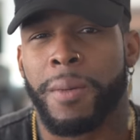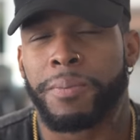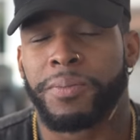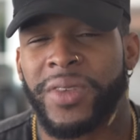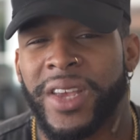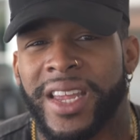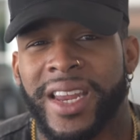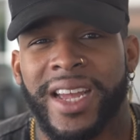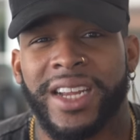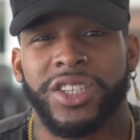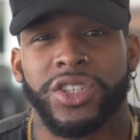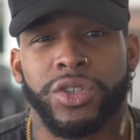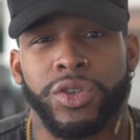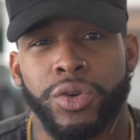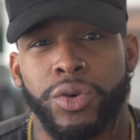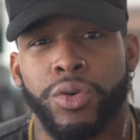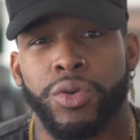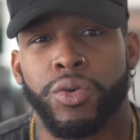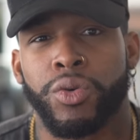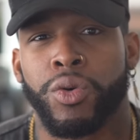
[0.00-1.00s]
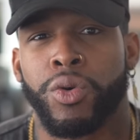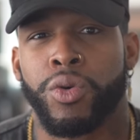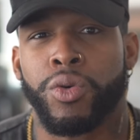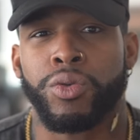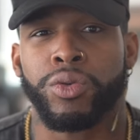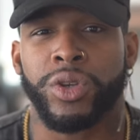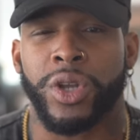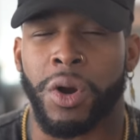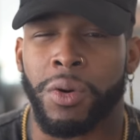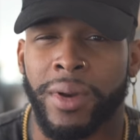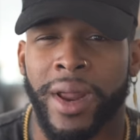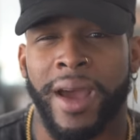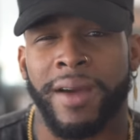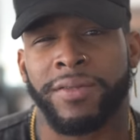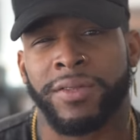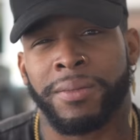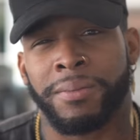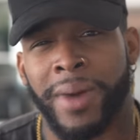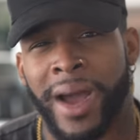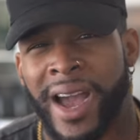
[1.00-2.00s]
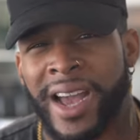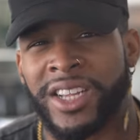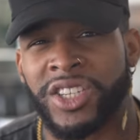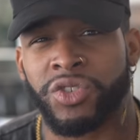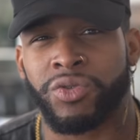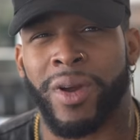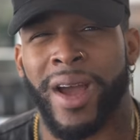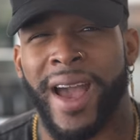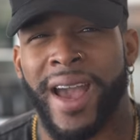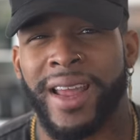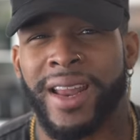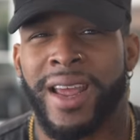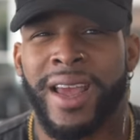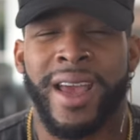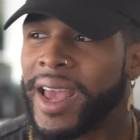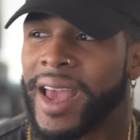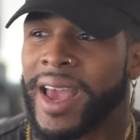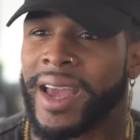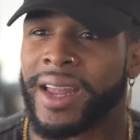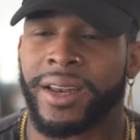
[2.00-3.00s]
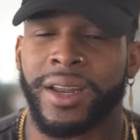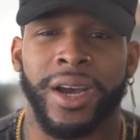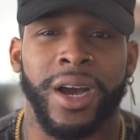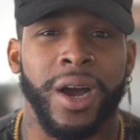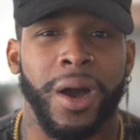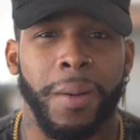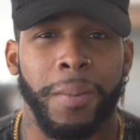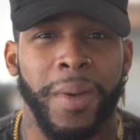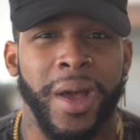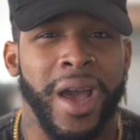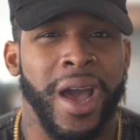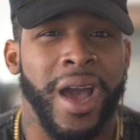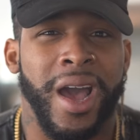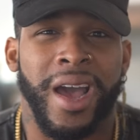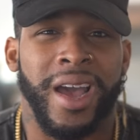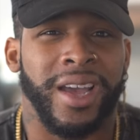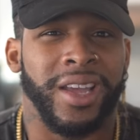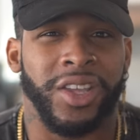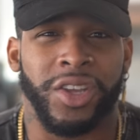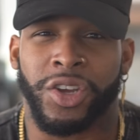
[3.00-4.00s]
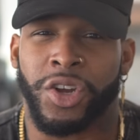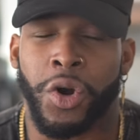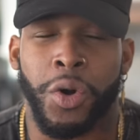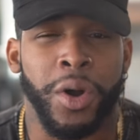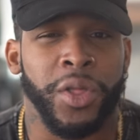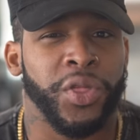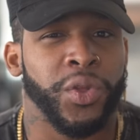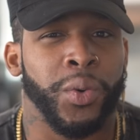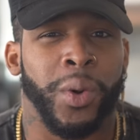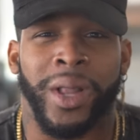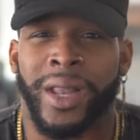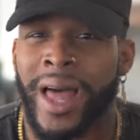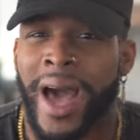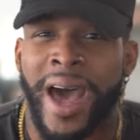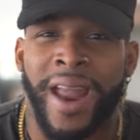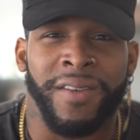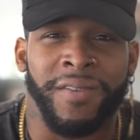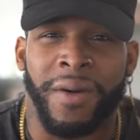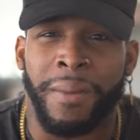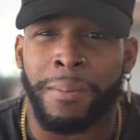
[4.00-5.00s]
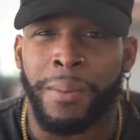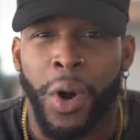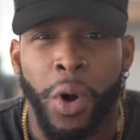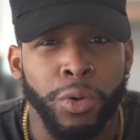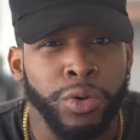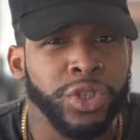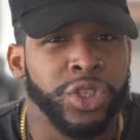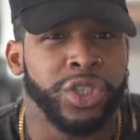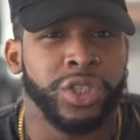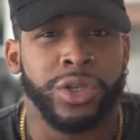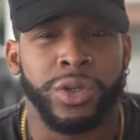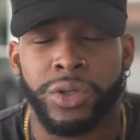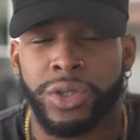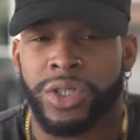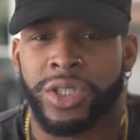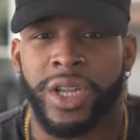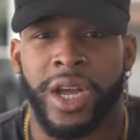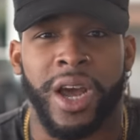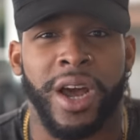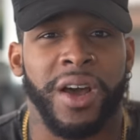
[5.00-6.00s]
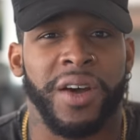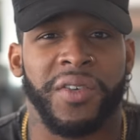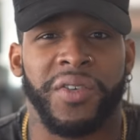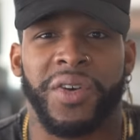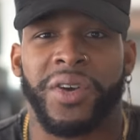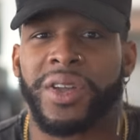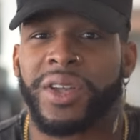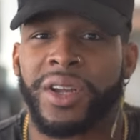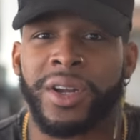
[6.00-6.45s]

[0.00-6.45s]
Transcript: teenagers who don't have their minds right, and you're going through a lot of emotional stuff.